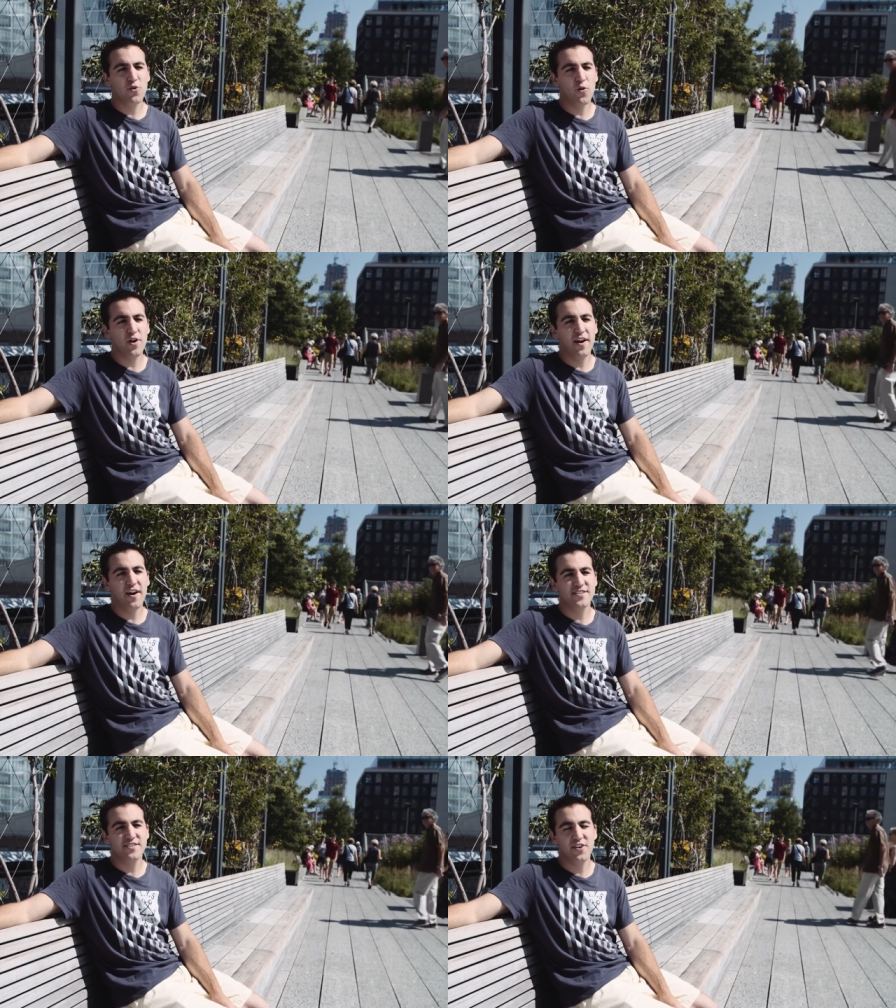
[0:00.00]

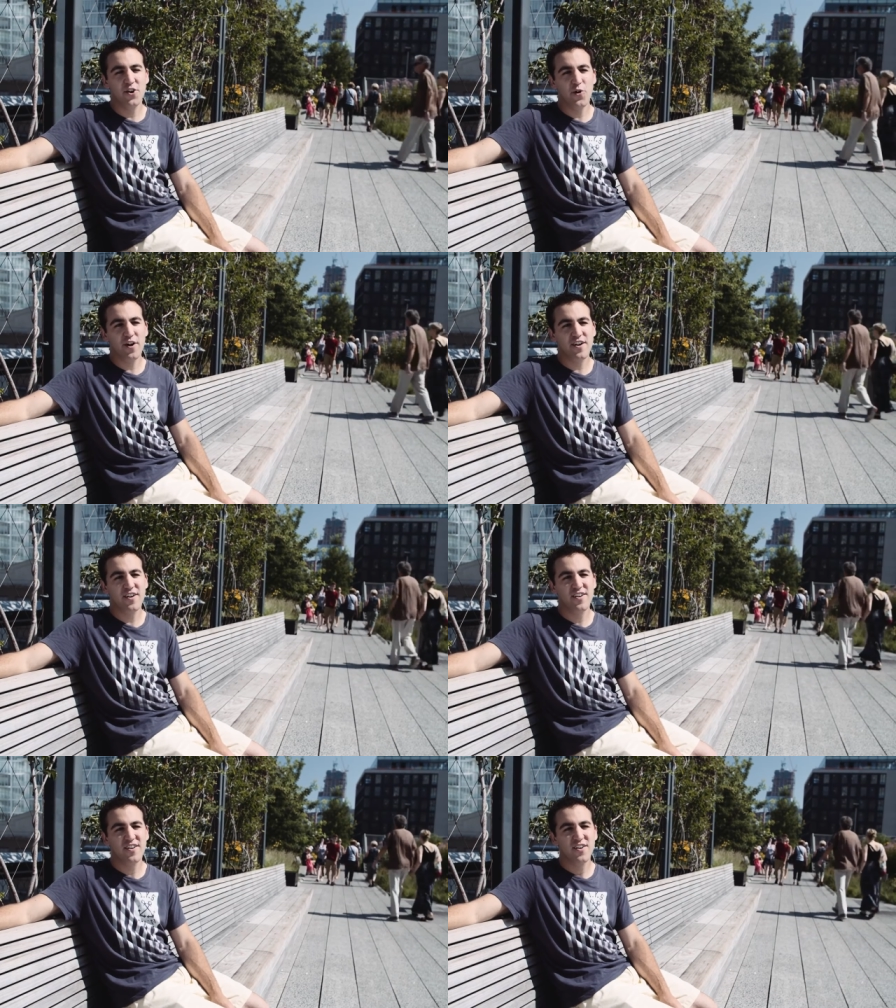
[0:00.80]
Croton-on-Hudson, New York,
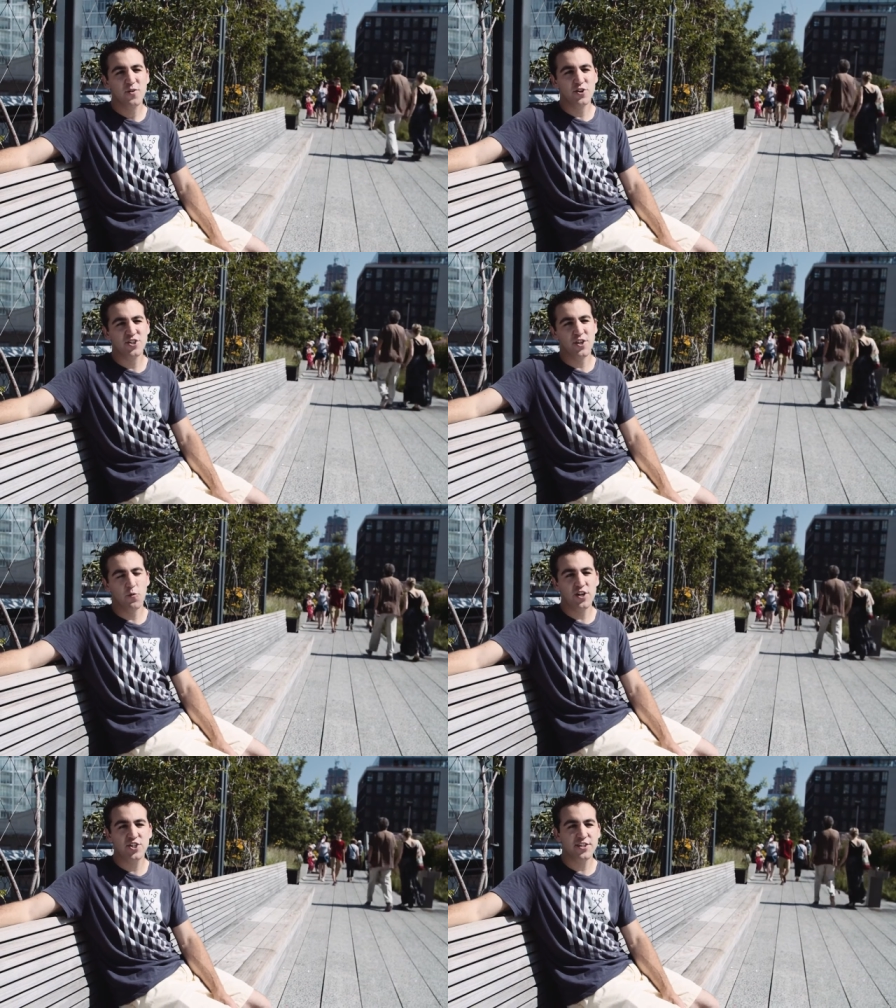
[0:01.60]
which is
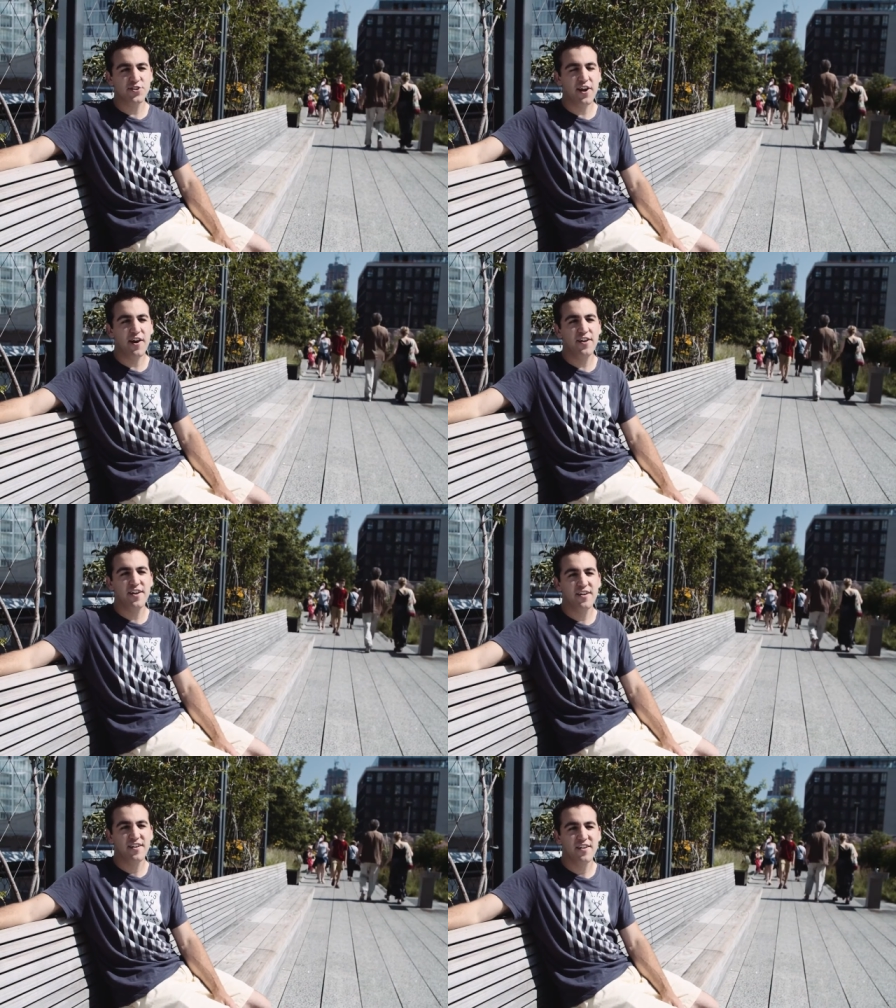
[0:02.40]
in Westchester County,
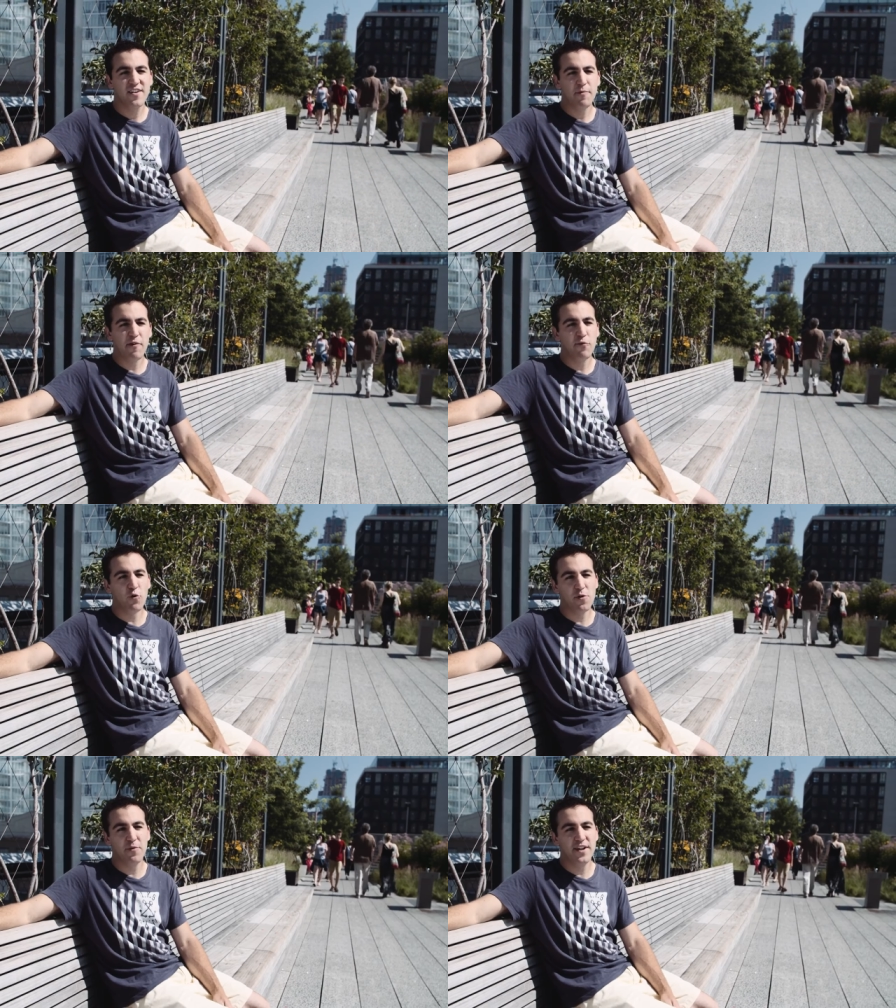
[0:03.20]
about
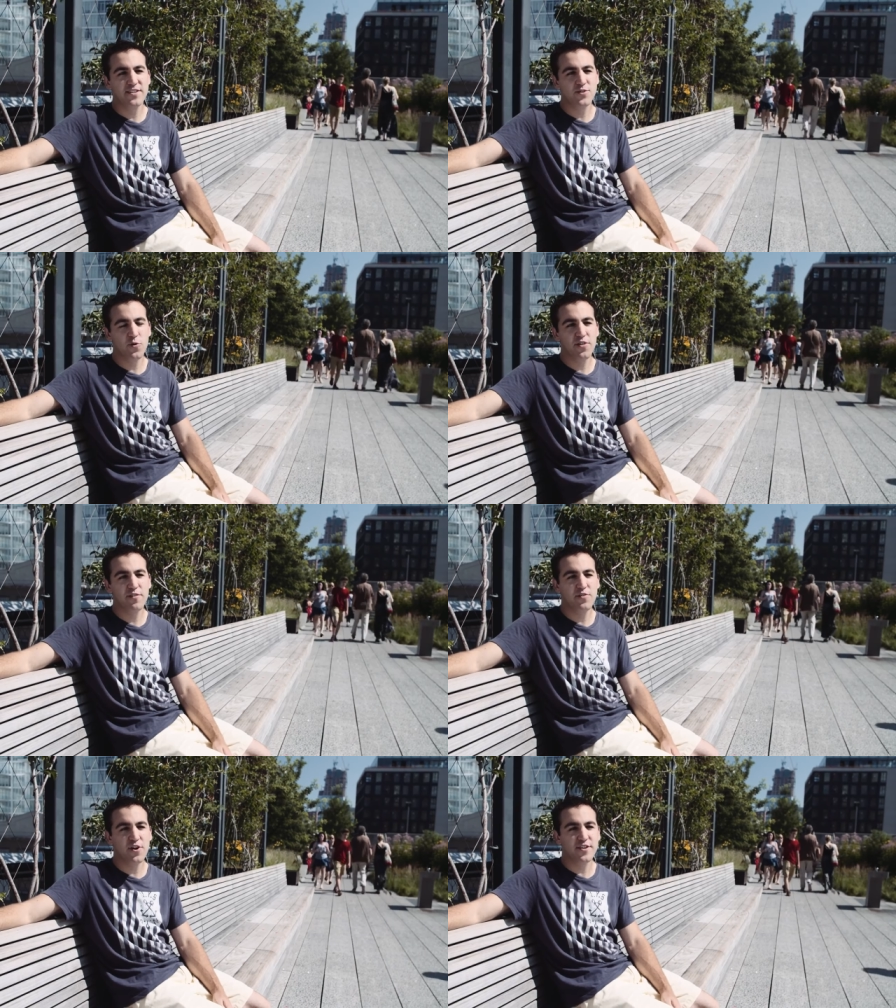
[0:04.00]
40 minutes north
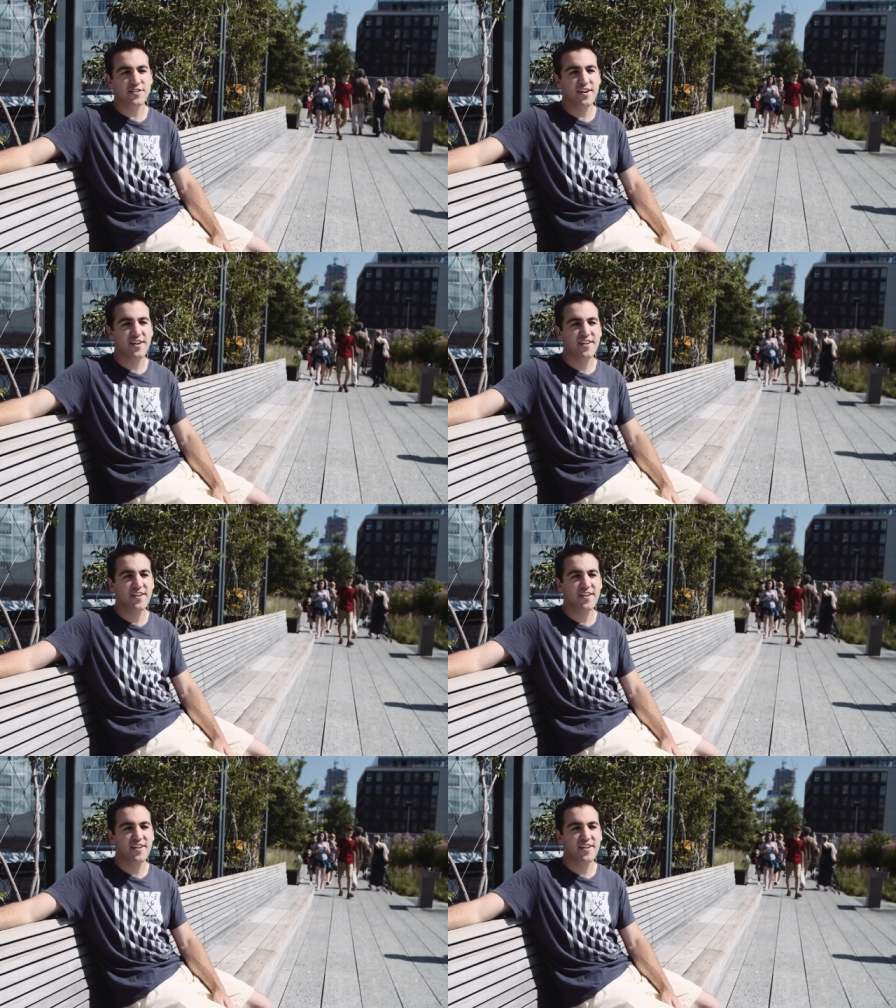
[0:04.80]
of New York City.